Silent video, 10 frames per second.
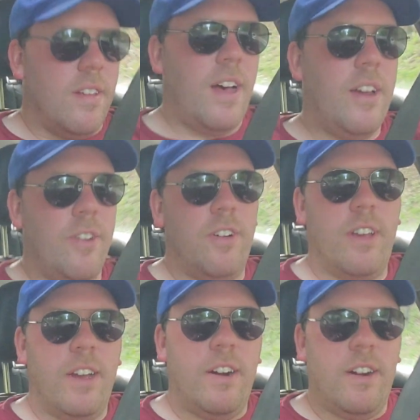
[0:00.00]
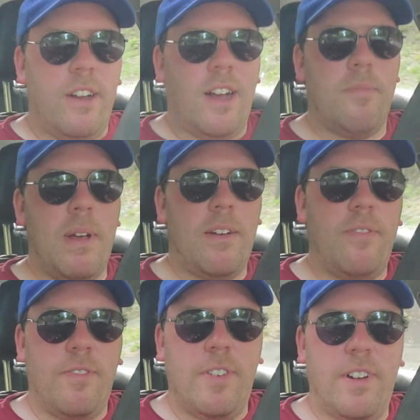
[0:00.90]
I don't care. I'm
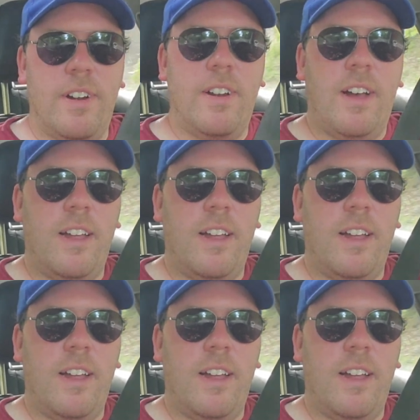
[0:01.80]
having fun.